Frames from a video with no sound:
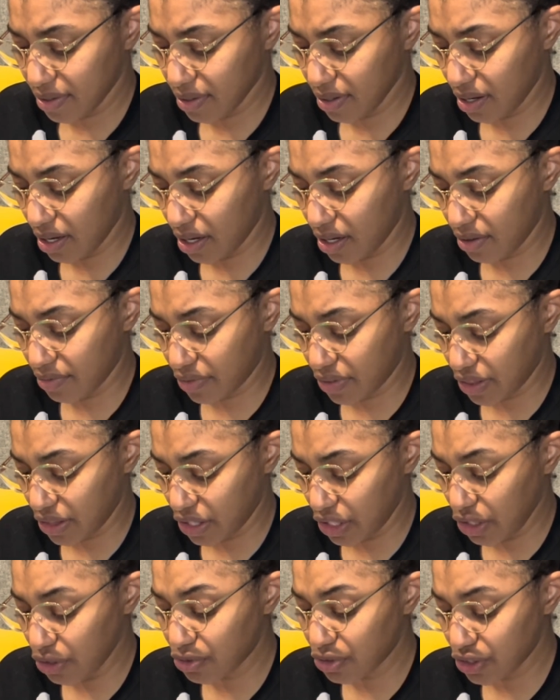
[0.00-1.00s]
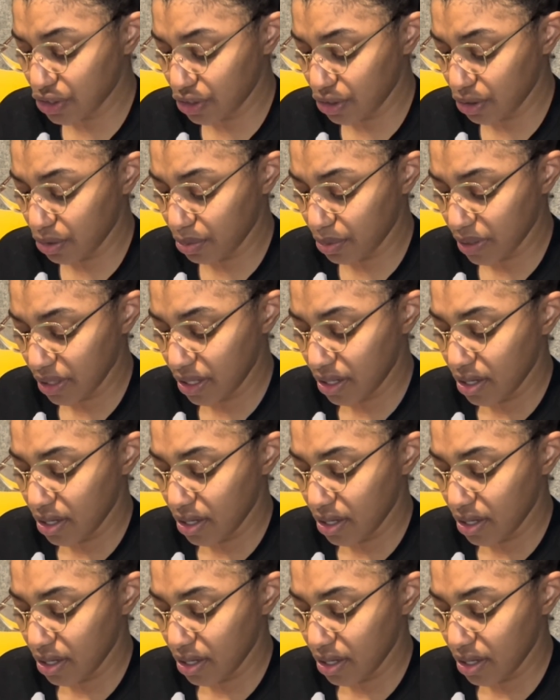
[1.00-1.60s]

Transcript: of YouTube